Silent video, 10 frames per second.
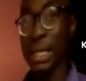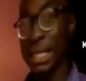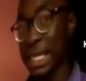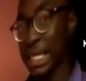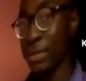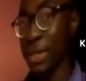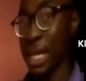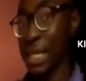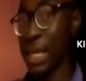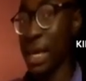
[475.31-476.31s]
It's still the same thing
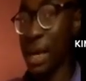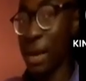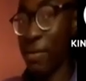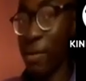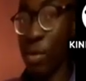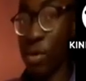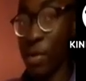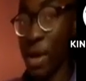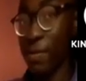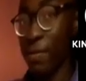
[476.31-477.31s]
as 4 mode
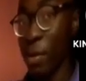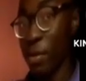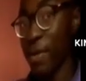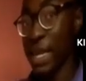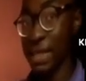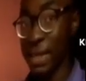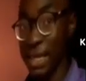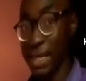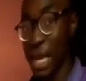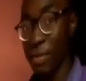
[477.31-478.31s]
5. 4 mode 5
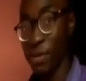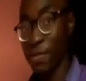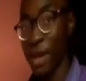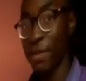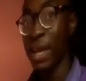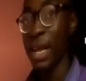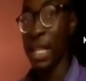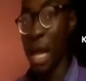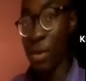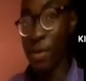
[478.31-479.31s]
is 9 mode 5.
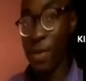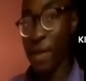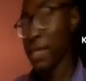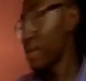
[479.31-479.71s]
9 mode 5 is